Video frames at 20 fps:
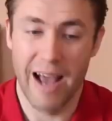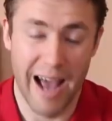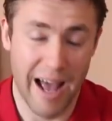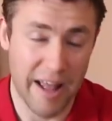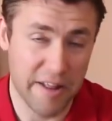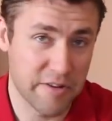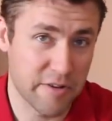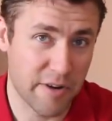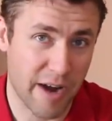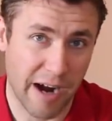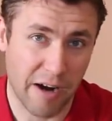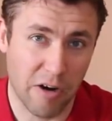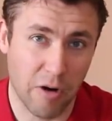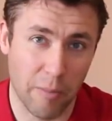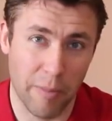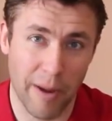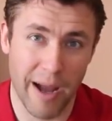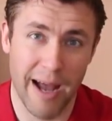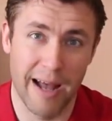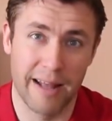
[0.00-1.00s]
and Jurgen
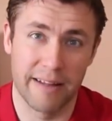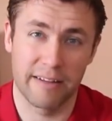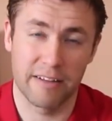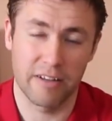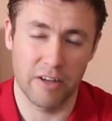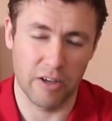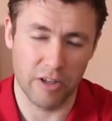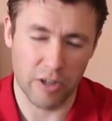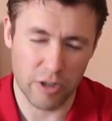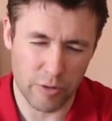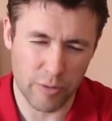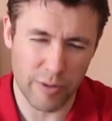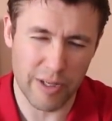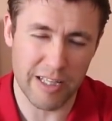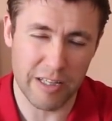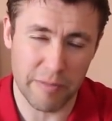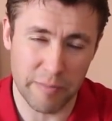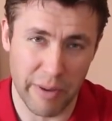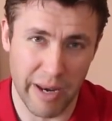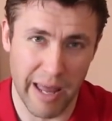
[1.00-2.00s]
Klopp had
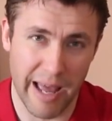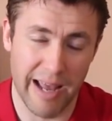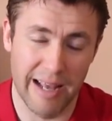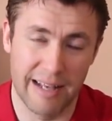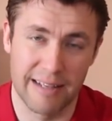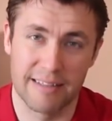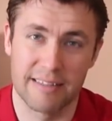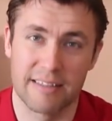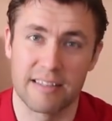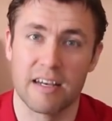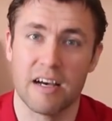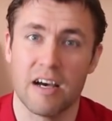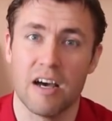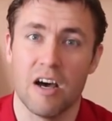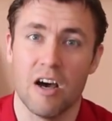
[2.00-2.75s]
concrete plans